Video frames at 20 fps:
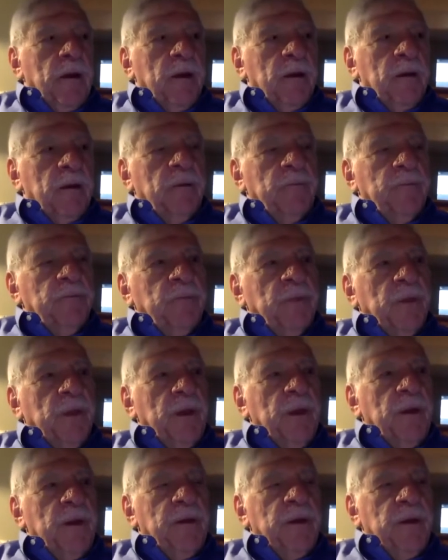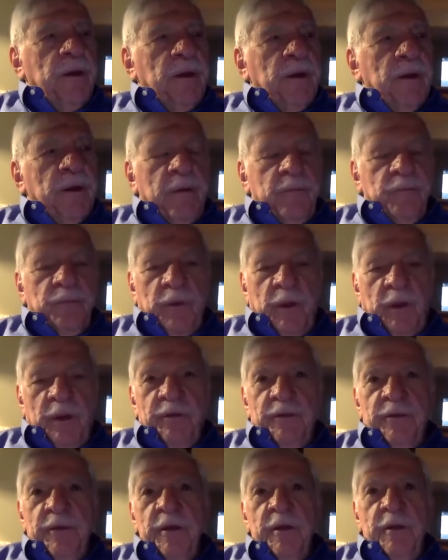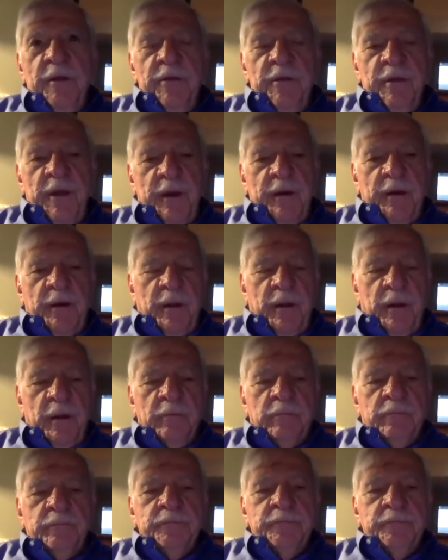Uh, and uh, I think that um,